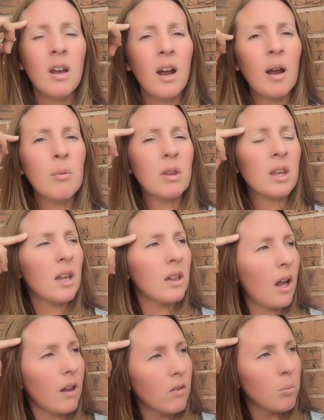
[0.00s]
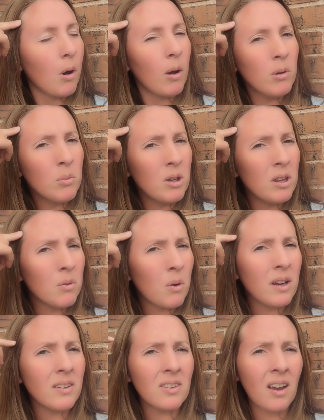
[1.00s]
I'm thinking that's probably the
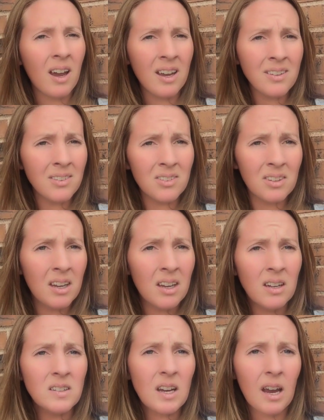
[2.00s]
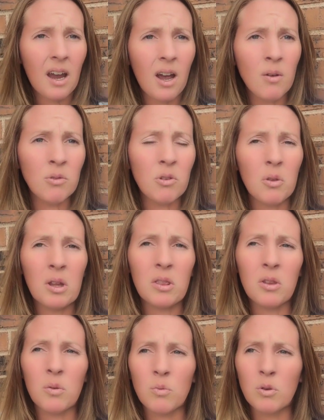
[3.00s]
right size to have so that
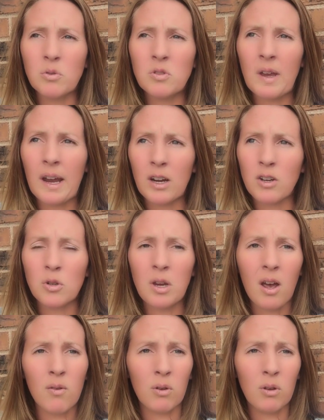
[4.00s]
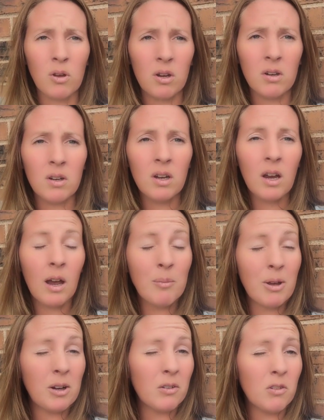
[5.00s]
the roots actually have a good
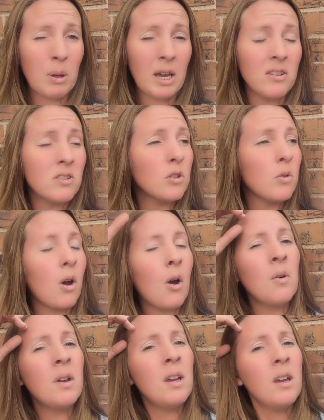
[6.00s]
amount of space to grow.